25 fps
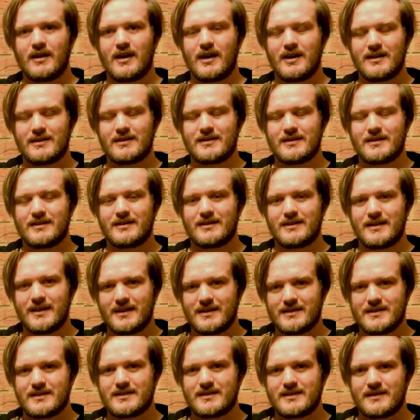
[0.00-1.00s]
And
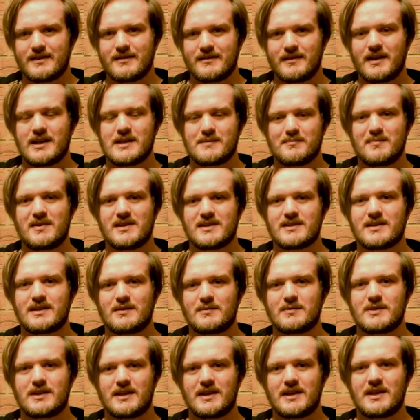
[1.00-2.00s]
yes, that's basically
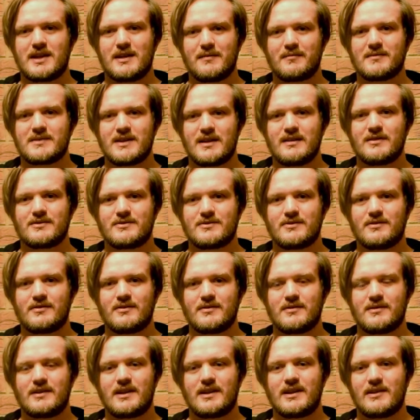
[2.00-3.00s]
what the game tells you,
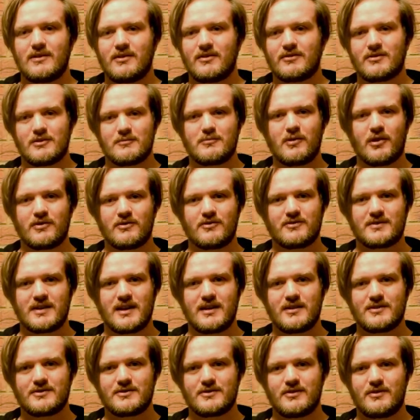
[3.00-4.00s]
Leon, your partner,
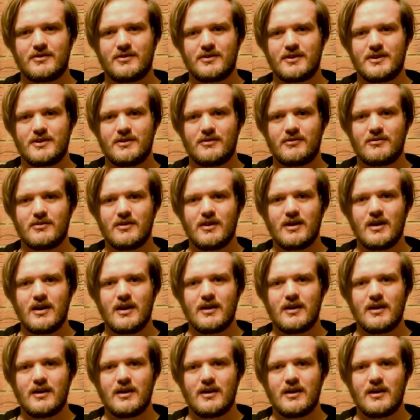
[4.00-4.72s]
tells you, you know.